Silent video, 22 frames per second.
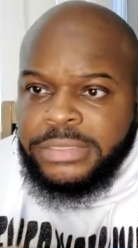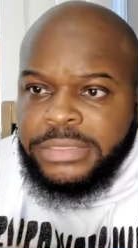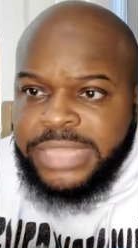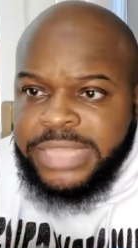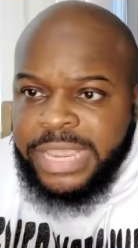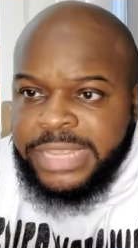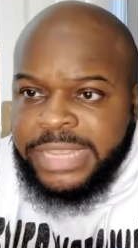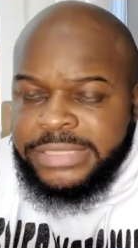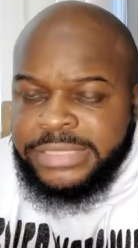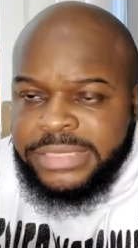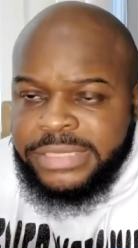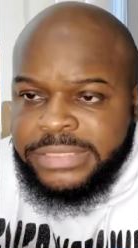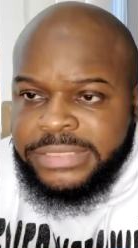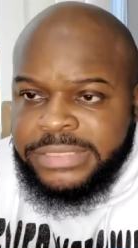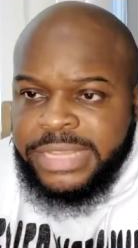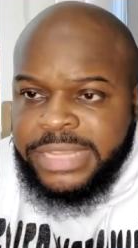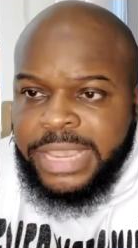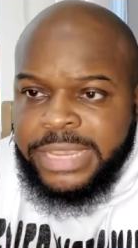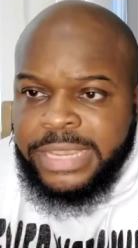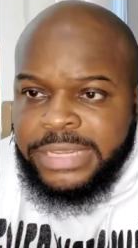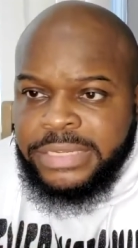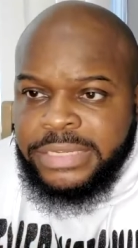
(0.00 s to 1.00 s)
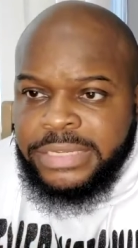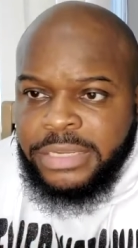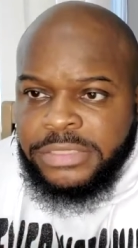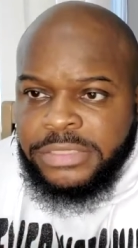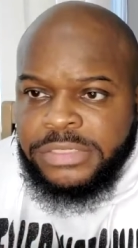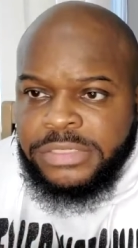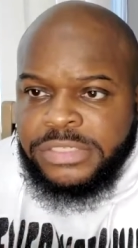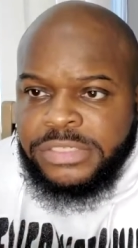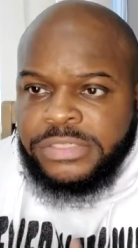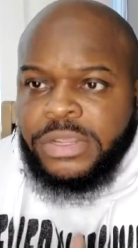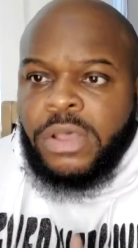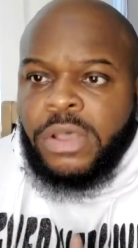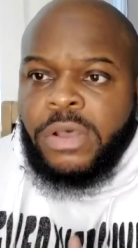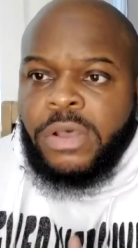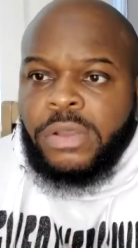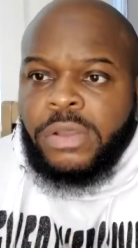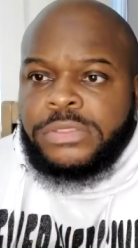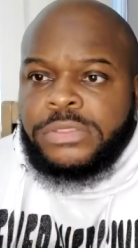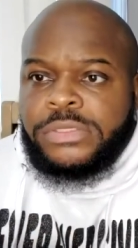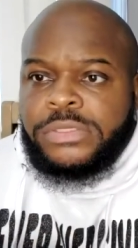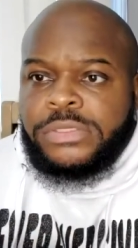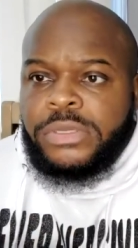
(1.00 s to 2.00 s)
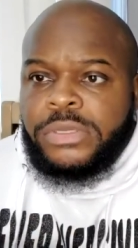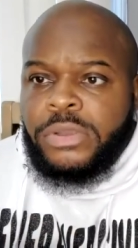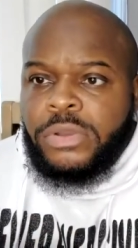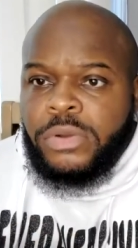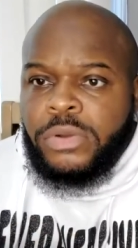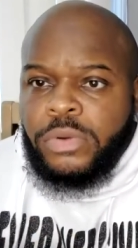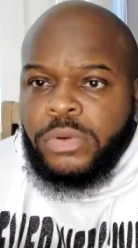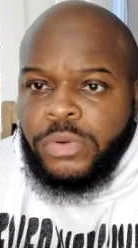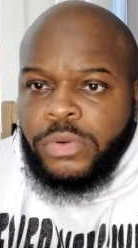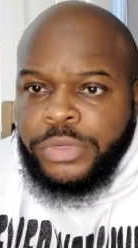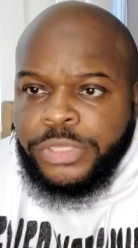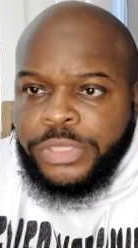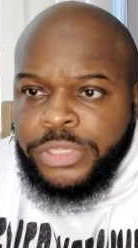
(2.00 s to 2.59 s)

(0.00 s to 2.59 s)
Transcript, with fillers: day to day assault on